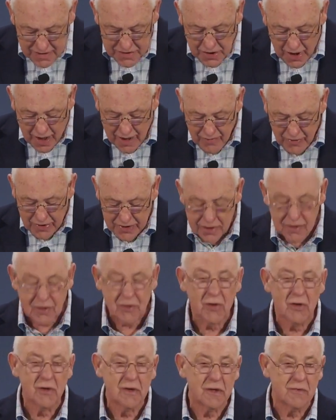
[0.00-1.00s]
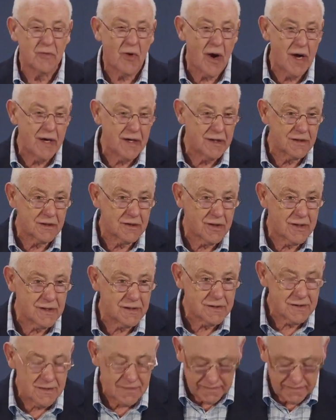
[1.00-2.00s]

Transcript: time when your corn and wine increase.